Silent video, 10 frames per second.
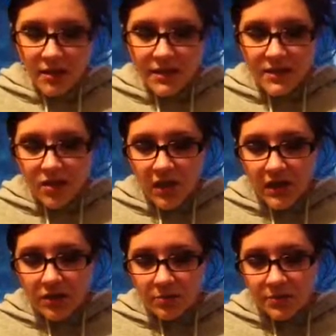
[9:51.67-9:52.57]
Let's go ahead
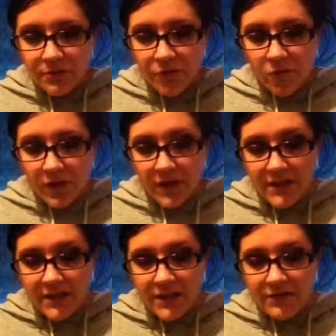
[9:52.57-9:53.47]
and go up to 40
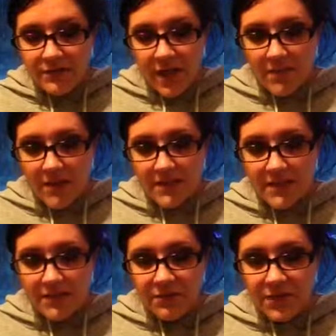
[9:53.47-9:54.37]
and see if that makes a
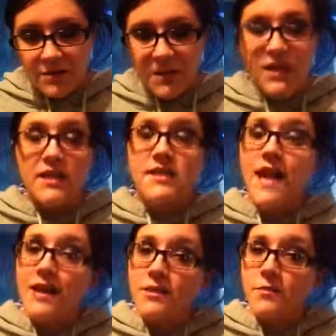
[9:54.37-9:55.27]
difference, because
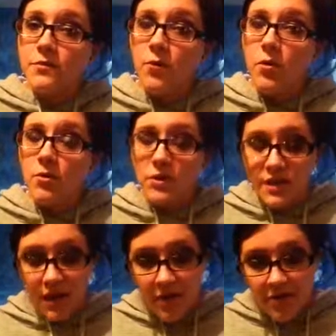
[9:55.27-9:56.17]
as before with
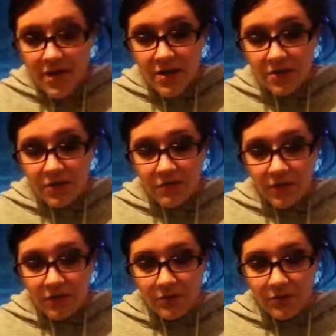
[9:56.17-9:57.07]
the other
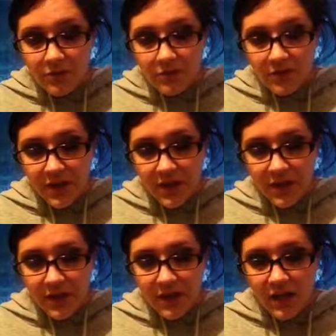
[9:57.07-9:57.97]
e-reviews we've
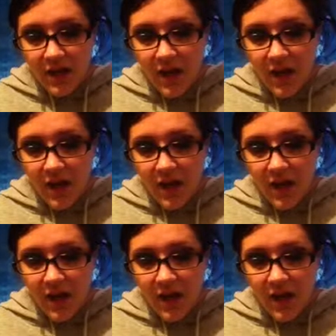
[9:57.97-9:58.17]
done,